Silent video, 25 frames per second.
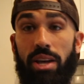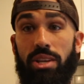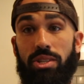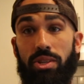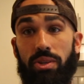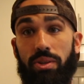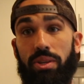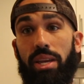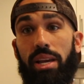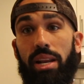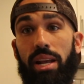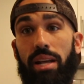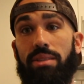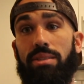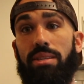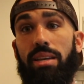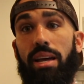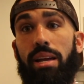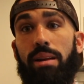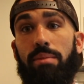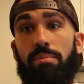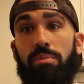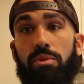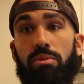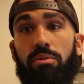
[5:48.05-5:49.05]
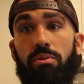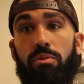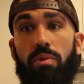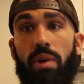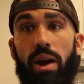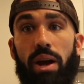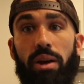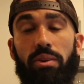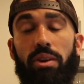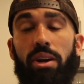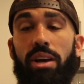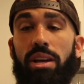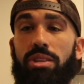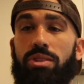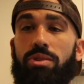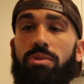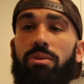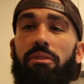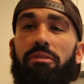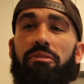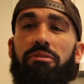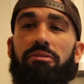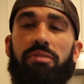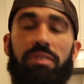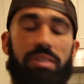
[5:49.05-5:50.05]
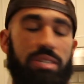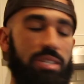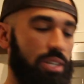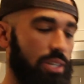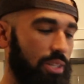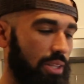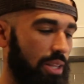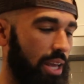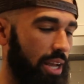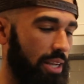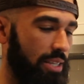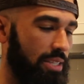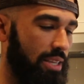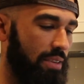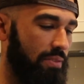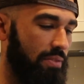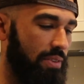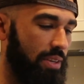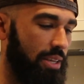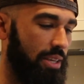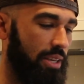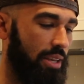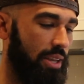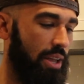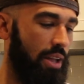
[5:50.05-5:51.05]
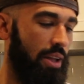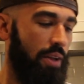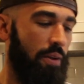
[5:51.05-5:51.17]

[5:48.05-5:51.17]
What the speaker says: So get outside and move around. Do a physical activity.